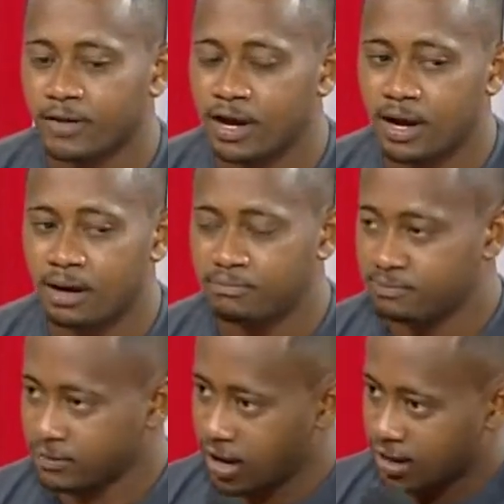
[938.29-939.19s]
um,
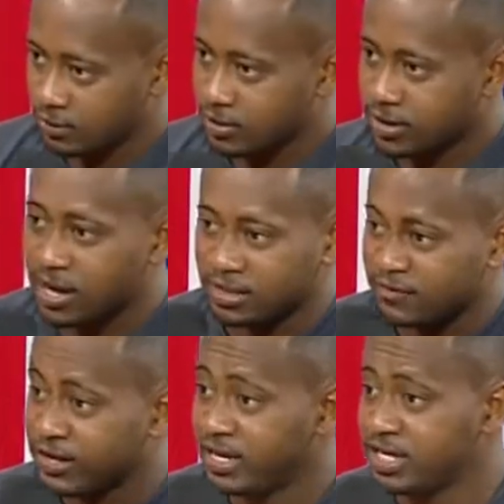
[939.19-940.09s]
all around, all
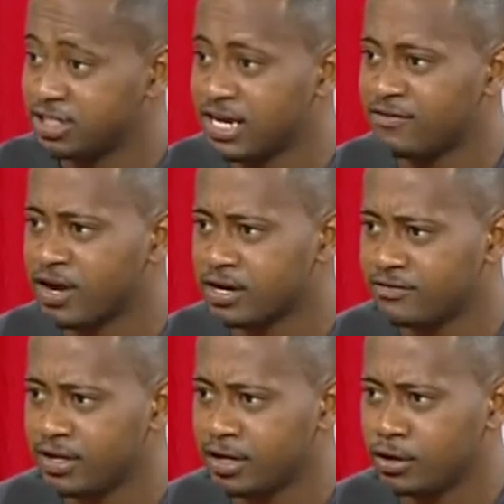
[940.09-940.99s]
different nations have carnival,
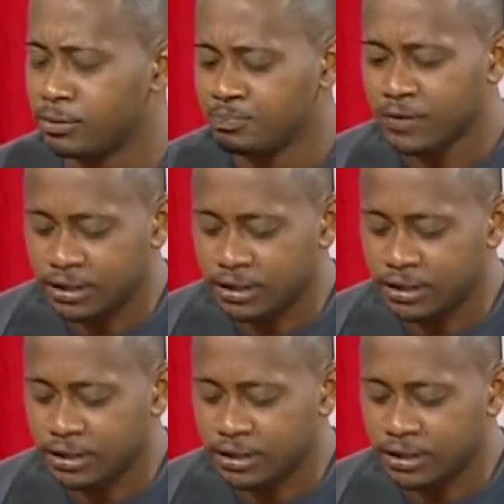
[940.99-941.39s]
you know. Mm-hmm.